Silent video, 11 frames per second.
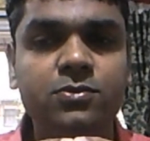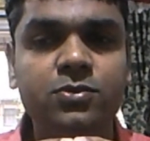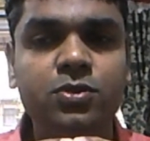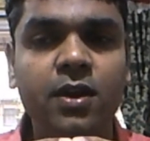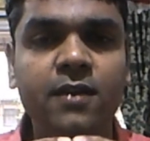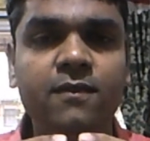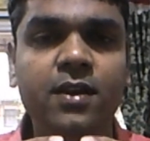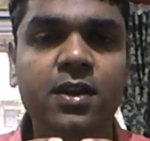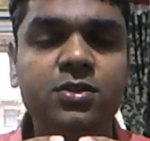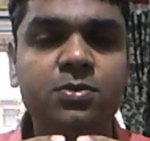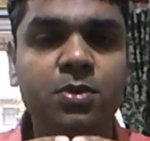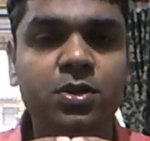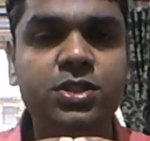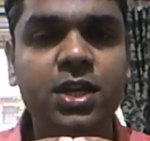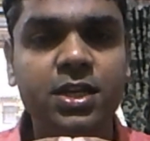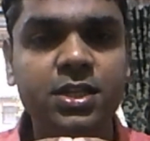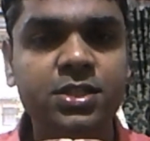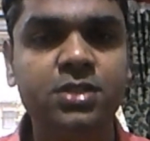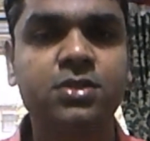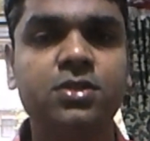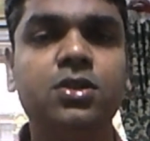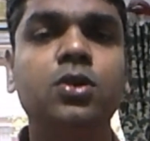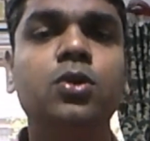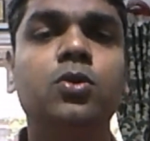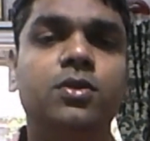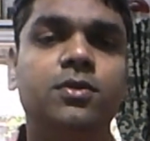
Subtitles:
So I felt spongia is good.